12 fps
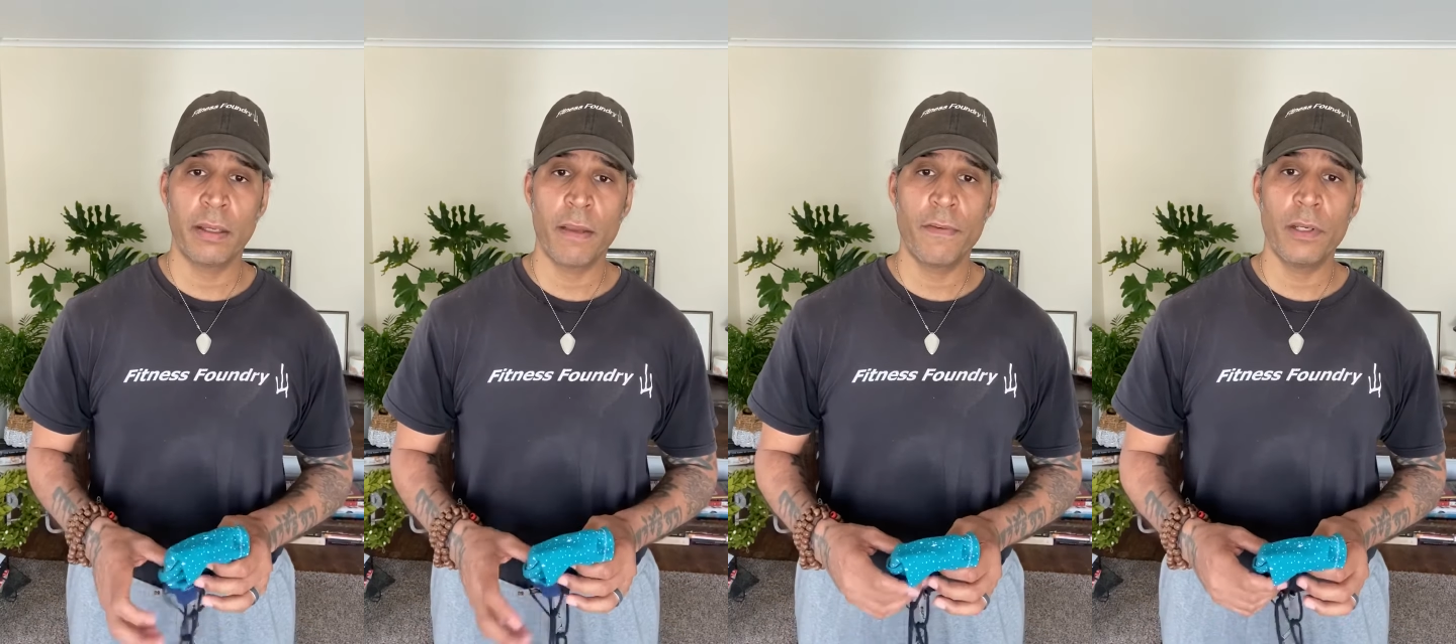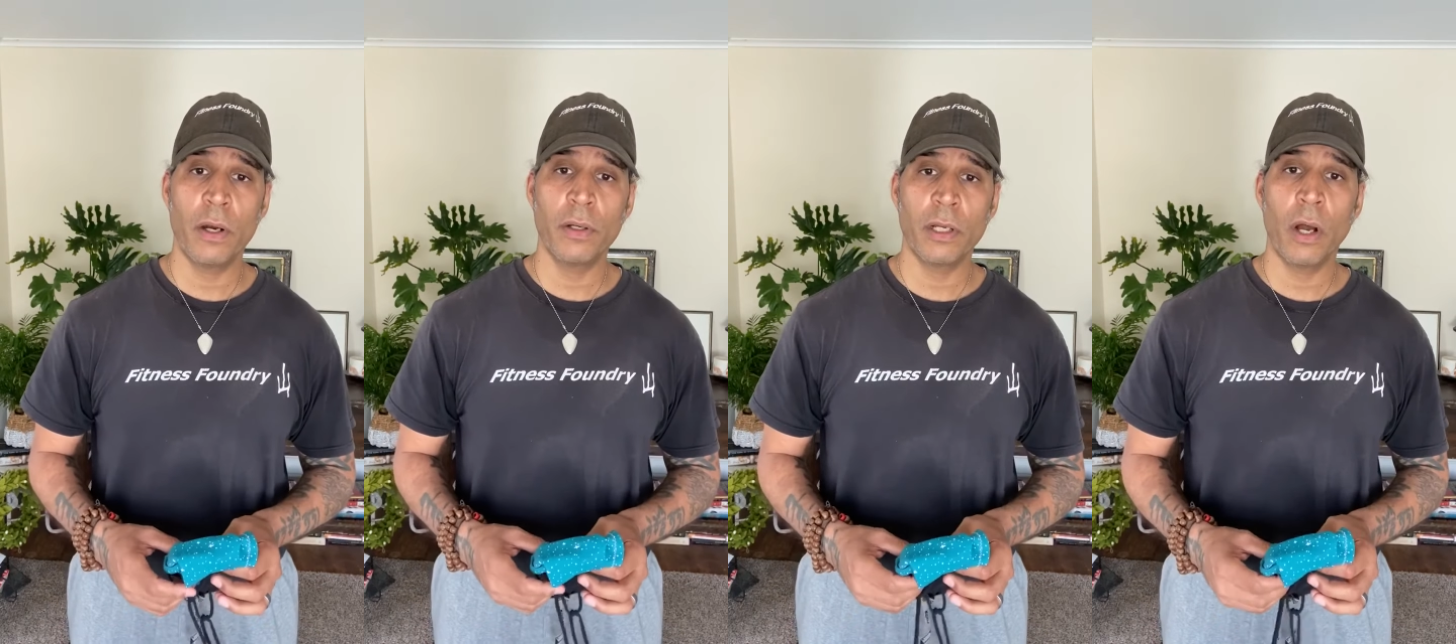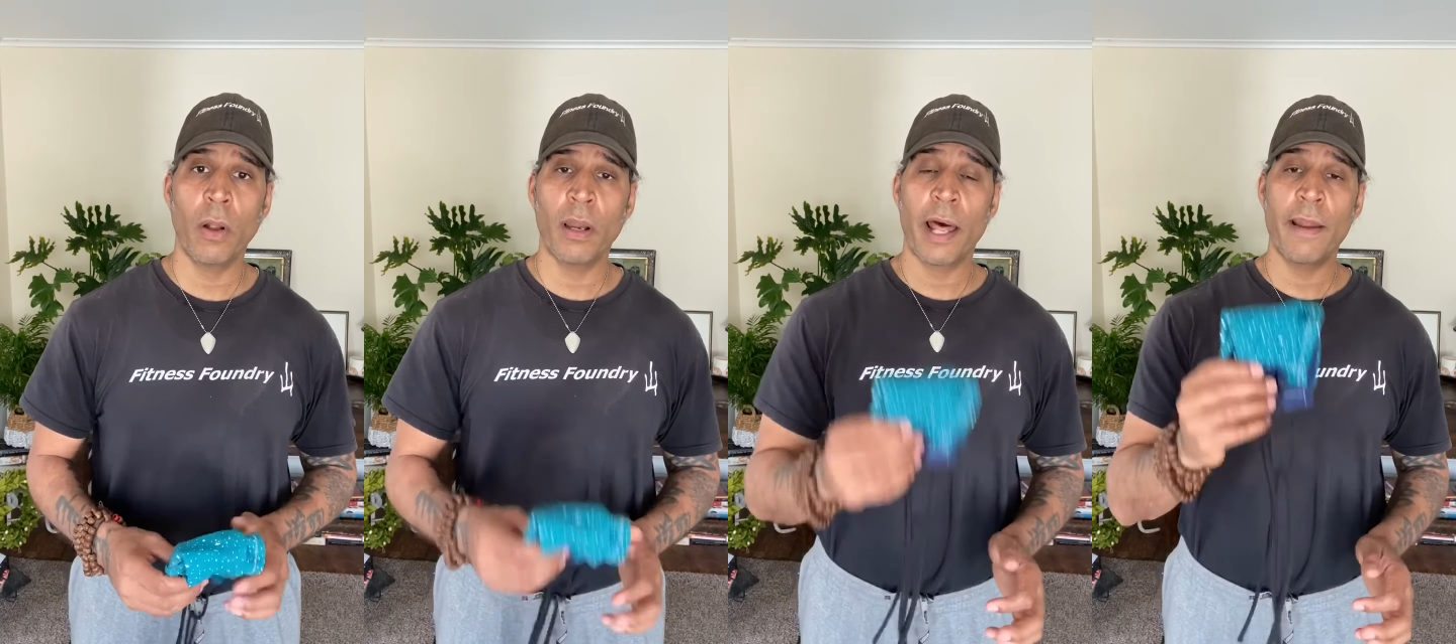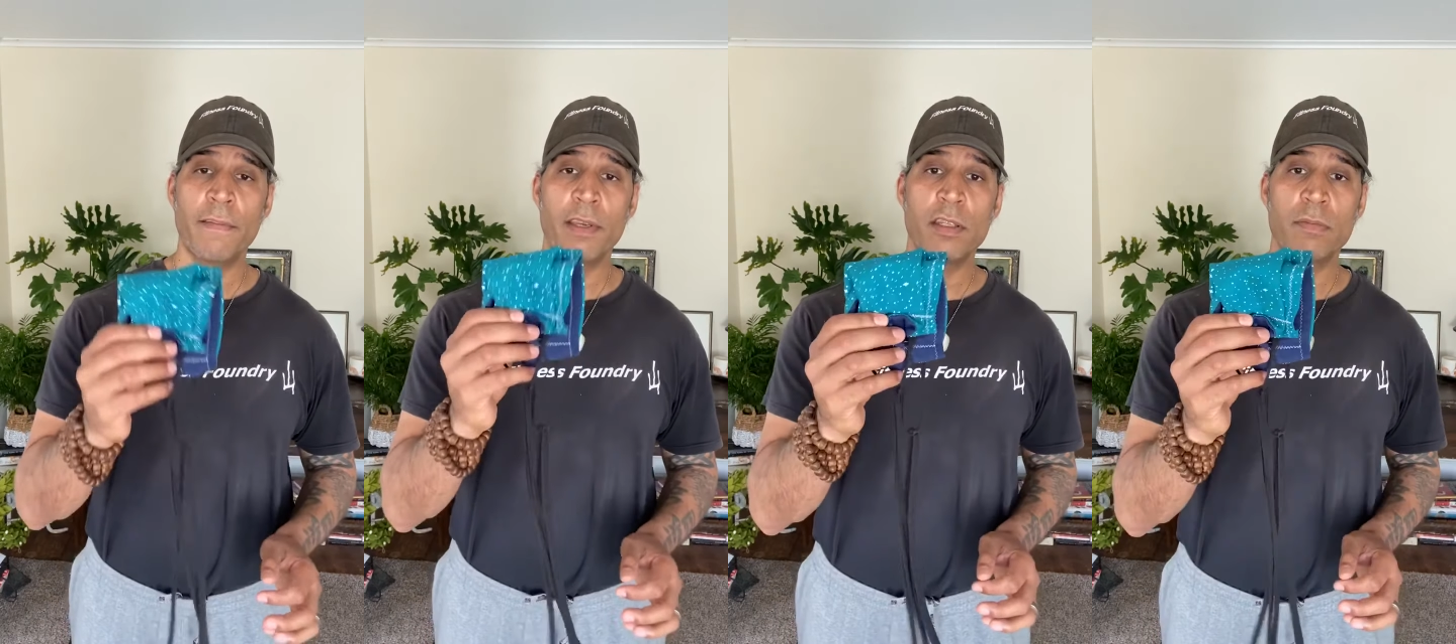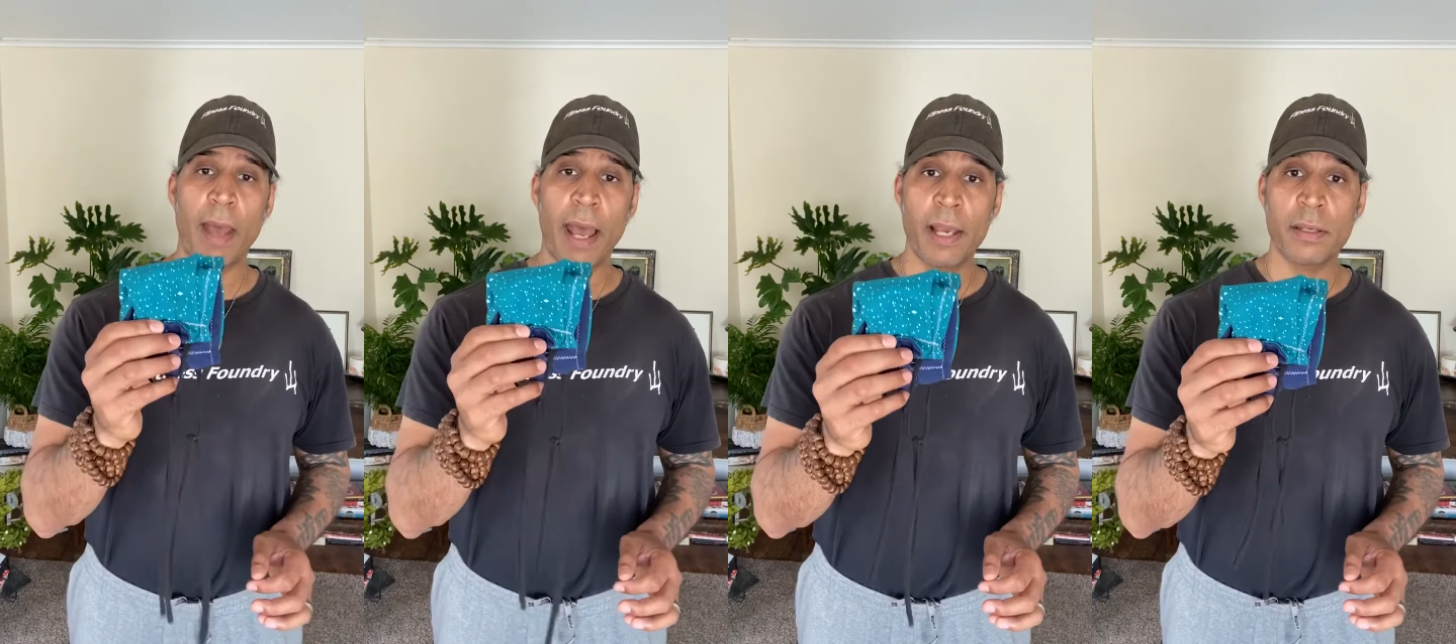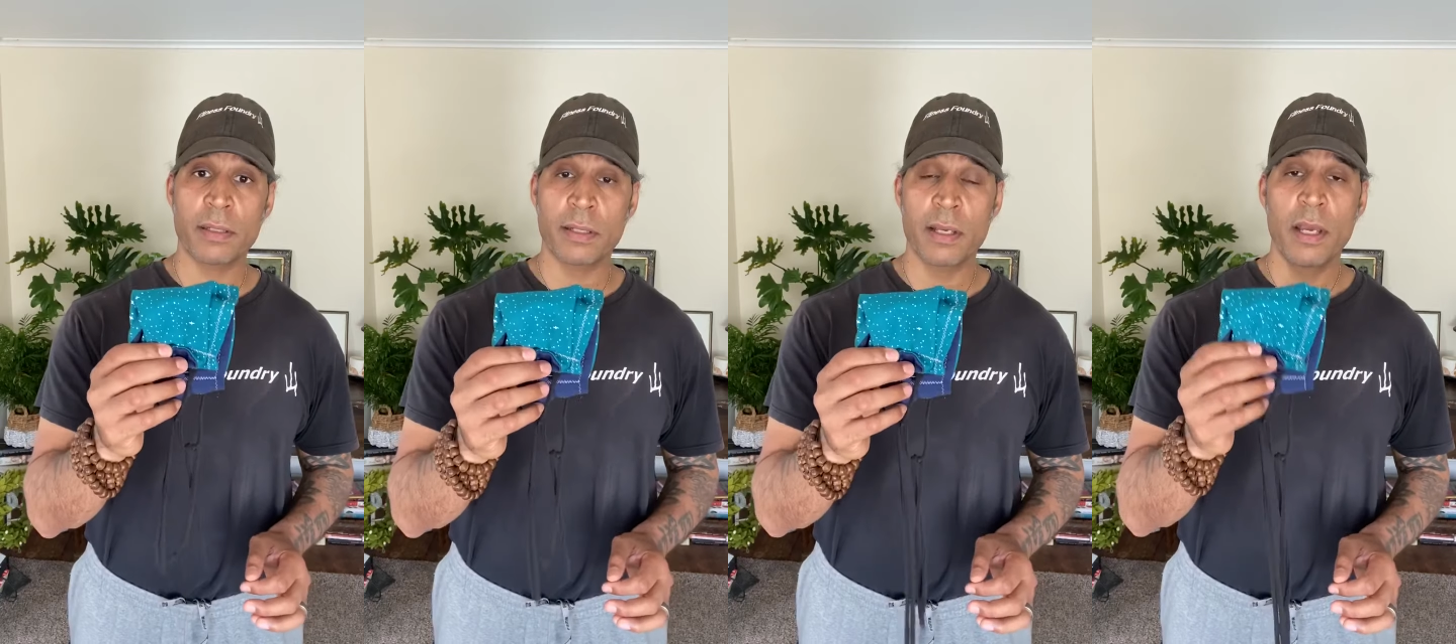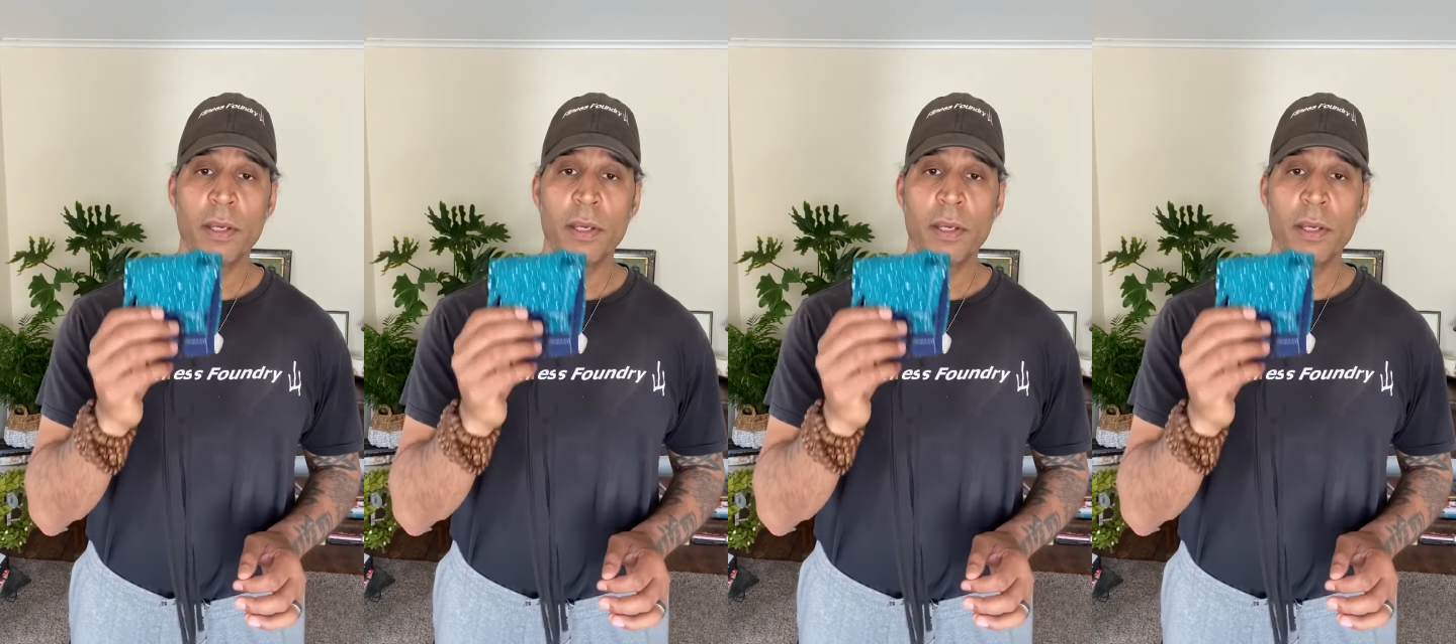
If you don't know, a lot of these masks,